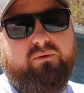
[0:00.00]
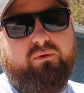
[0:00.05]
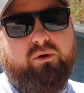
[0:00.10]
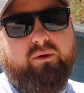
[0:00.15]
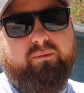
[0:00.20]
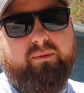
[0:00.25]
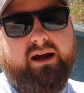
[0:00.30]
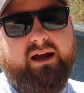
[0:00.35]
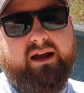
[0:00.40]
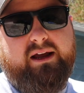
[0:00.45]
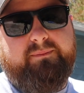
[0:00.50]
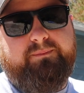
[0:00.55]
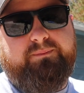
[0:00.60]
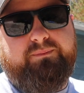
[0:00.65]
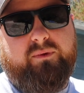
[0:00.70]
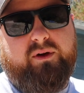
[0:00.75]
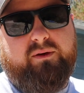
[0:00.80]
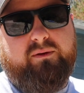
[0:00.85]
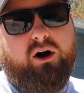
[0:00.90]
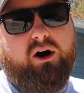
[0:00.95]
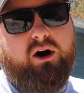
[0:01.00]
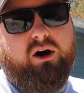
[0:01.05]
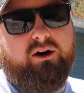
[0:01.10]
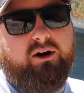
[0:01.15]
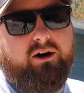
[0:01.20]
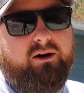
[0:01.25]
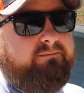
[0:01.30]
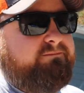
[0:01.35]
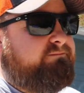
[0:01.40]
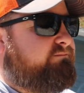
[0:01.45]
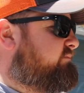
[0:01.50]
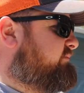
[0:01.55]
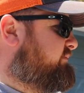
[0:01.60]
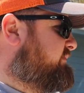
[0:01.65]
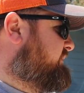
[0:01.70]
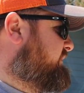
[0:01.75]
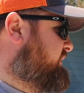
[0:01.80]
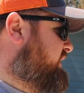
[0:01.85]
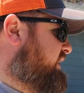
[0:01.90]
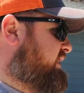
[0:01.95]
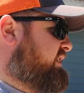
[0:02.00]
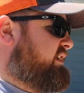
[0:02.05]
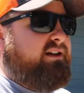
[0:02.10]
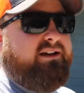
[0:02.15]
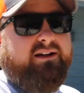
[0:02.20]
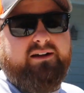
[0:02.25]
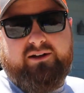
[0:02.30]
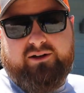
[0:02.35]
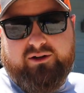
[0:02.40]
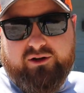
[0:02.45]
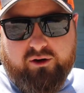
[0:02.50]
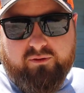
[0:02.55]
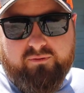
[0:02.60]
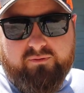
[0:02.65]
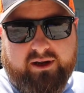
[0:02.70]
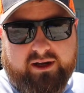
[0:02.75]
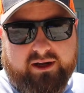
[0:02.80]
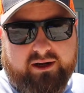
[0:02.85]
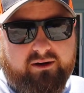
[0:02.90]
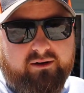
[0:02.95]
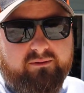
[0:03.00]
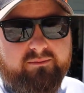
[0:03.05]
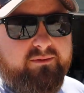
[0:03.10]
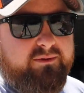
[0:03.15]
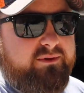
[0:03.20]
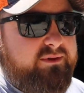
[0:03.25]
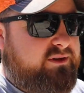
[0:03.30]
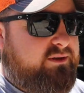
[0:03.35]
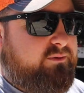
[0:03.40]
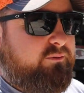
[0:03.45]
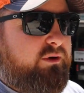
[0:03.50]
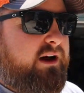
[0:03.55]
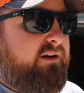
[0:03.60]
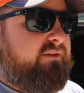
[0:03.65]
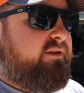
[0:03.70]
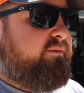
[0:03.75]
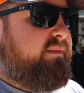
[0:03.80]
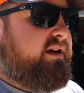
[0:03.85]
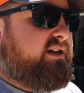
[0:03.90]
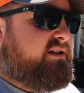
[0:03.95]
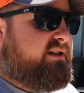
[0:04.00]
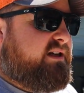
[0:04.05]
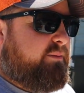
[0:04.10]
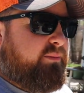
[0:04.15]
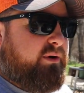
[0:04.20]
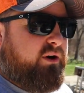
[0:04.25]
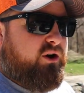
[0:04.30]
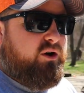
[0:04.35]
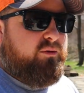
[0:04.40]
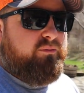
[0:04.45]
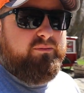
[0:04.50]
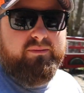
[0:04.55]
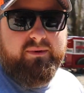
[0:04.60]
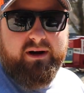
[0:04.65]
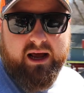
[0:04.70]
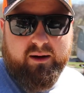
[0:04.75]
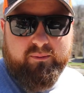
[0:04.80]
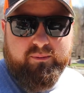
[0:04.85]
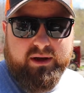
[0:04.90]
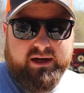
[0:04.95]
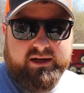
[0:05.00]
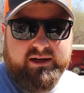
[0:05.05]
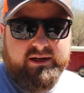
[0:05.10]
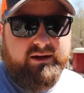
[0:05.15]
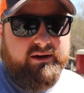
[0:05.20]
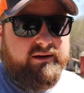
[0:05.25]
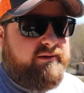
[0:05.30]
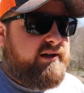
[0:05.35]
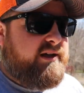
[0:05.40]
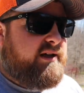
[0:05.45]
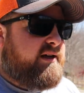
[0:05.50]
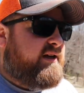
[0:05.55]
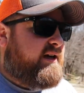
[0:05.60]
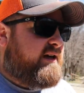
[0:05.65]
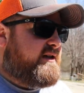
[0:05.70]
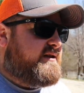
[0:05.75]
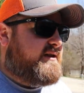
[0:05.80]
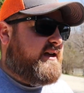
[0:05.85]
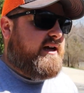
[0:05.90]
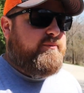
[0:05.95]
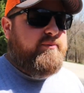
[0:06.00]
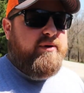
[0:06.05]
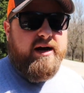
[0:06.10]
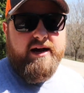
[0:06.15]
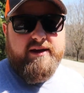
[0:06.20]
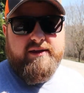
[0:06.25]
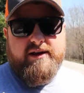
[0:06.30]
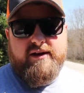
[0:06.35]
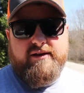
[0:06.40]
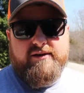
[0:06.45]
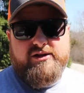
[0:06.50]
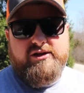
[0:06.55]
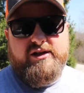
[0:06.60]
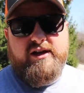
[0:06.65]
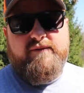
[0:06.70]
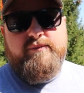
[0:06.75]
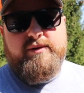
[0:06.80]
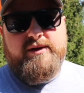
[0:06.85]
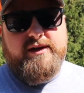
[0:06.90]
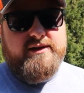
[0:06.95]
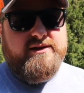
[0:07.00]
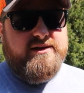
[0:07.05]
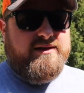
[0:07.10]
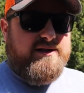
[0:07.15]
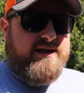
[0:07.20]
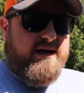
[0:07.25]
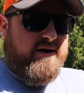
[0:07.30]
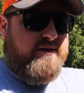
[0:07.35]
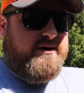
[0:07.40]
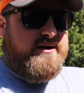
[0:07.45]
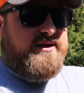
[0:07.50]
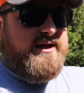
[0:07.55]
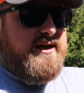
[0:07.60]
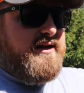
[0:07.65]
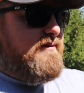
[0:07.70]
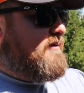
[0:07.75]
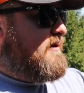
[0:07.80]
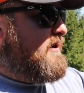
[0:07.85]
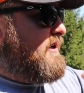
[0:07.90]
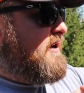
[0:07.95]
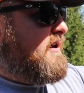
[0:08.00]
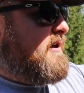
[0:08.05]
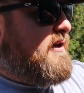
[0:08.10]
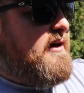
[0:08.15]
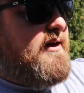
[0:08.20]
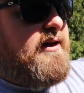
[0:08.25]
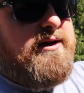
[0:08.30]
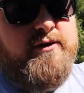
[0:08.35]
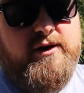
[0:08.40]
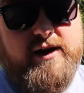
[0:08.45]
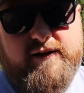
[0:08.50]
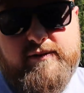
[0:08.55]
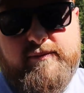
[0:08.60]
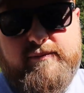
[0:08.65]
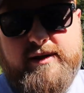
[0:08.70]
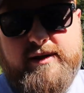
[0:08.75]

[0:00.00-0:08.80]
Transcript: for my auger. Go figure. We'll have to mix it up at home. Not a big deal. Just like buying the other stuff because it's guaranteed. Don't have